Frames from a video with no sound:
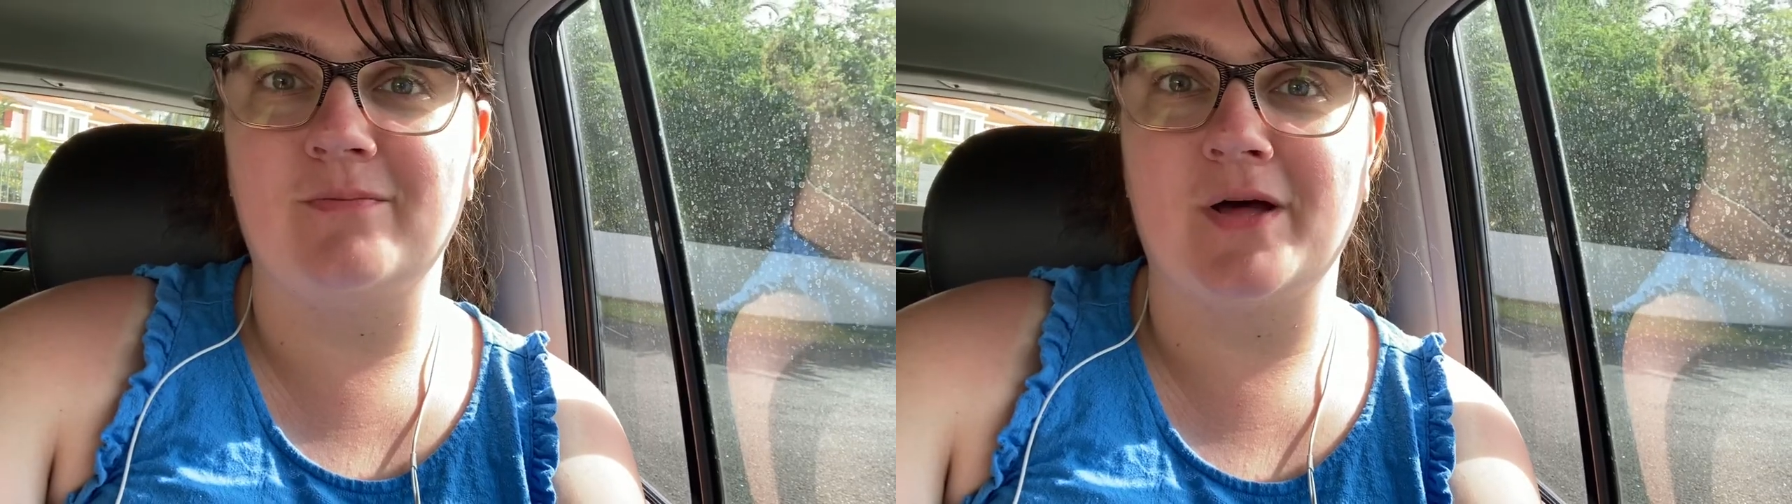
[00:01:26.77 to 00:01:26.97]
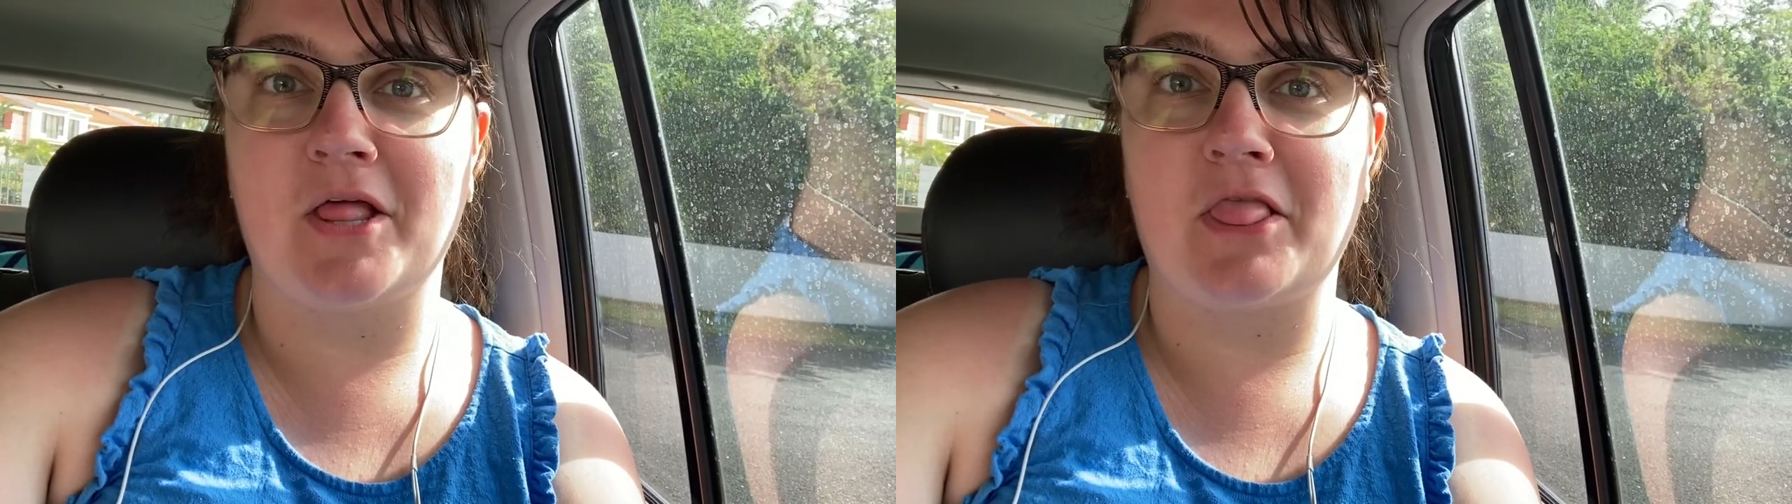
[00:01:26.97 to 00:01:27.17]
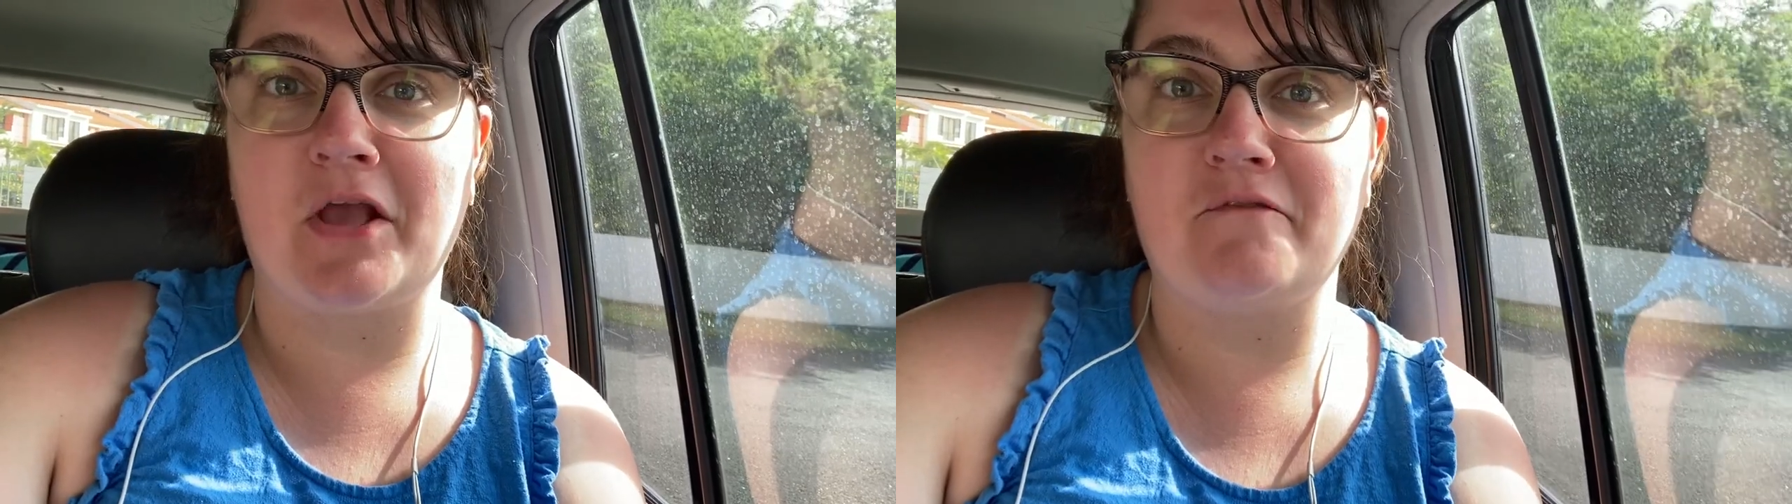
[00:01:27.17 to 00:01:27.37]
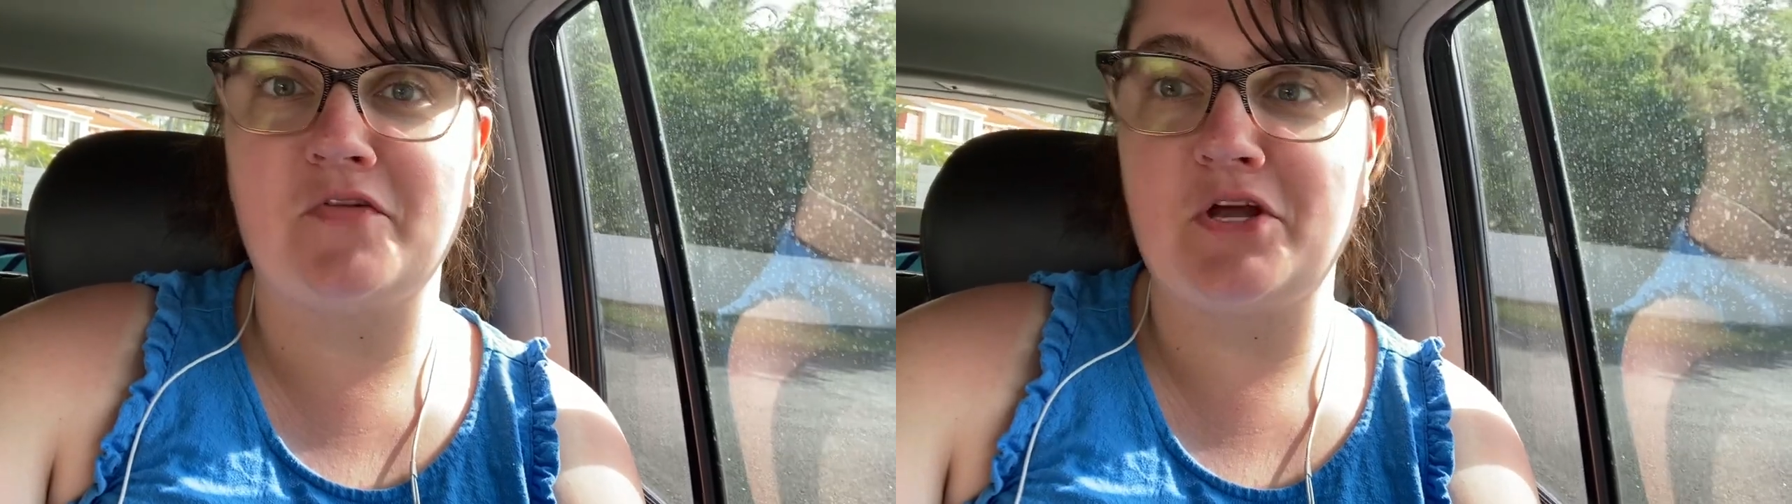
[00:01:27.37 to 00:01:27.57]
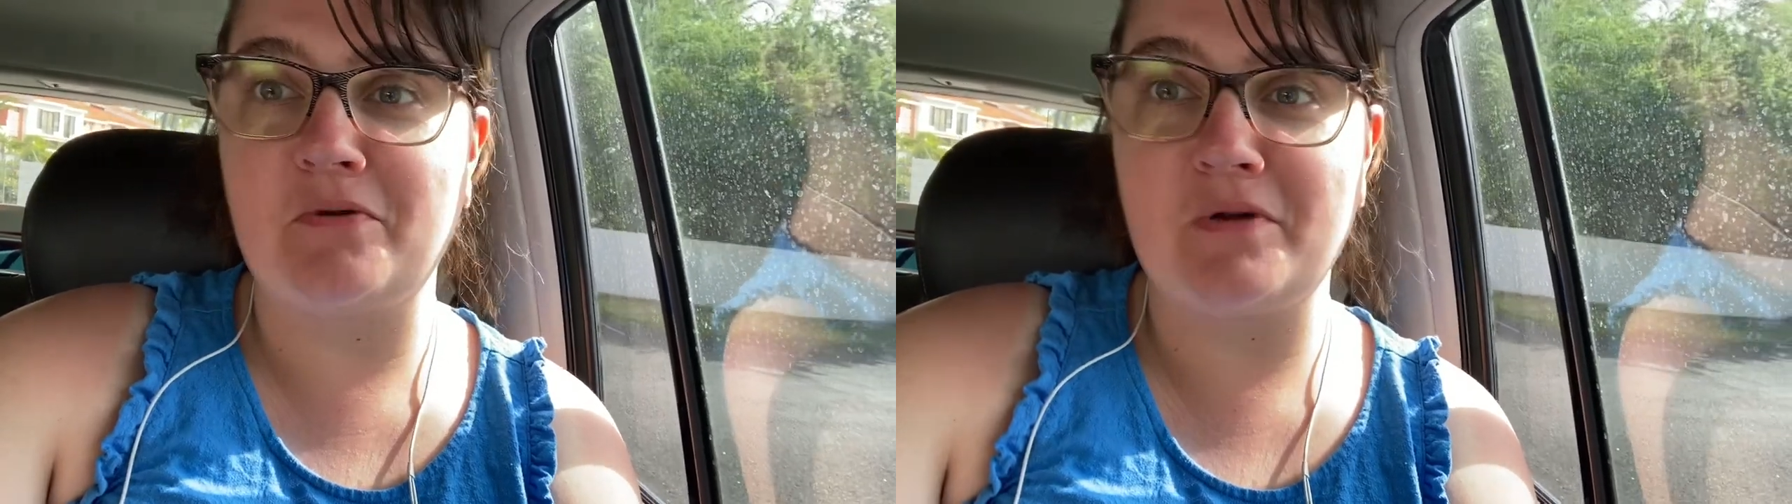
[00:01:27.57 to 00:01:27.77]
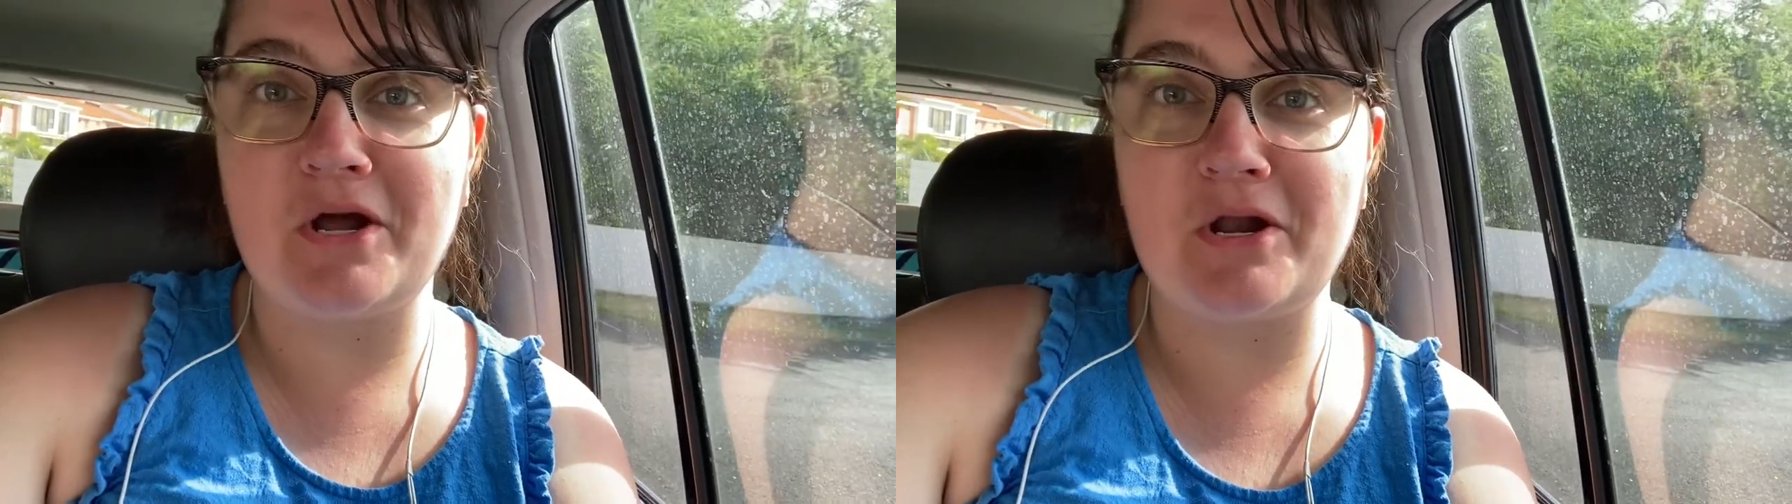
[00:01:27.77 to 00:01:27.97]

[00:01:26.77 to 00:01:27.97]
but thankfully we're not